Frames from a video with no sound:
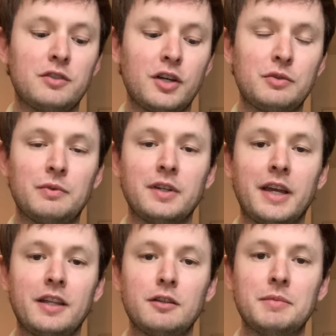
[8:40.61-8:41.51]
Joshua and
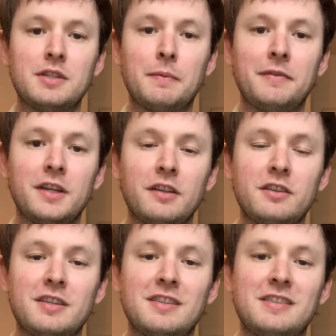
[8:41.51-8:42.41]
Caleb and some of the
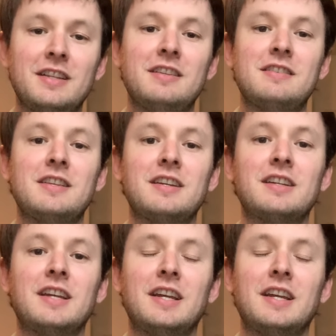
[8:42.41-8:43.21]
others had said this thing,